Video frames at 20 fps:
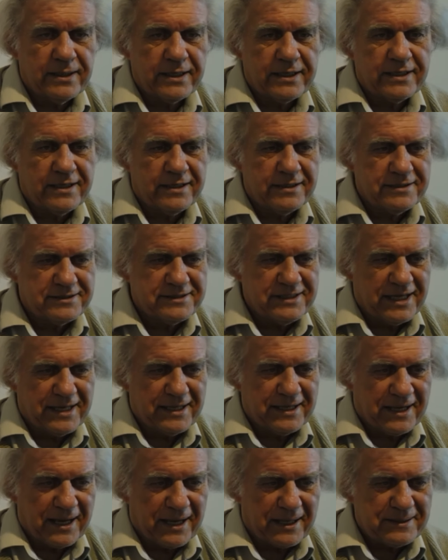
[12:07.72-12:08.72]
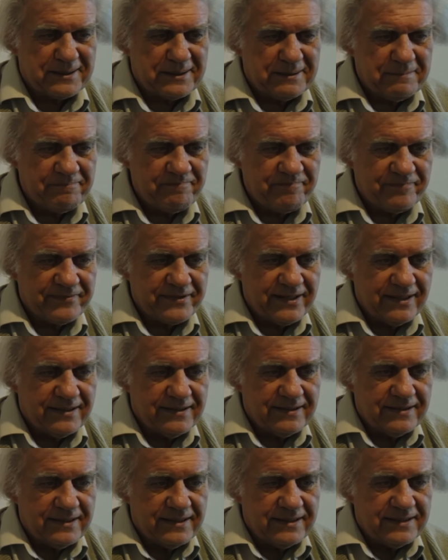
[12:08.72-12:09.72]
can understand that.
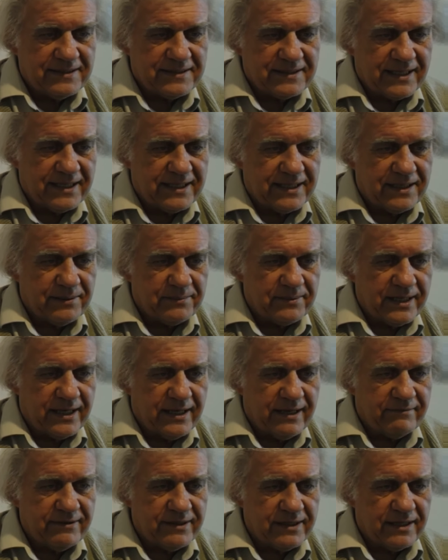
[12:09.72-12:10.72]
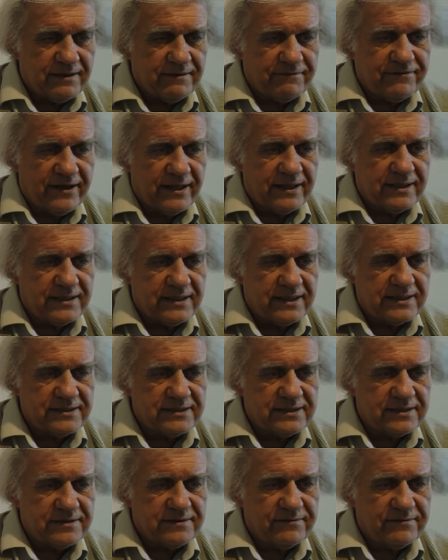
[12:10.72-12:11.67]
Okay, here we have another fellow. He says the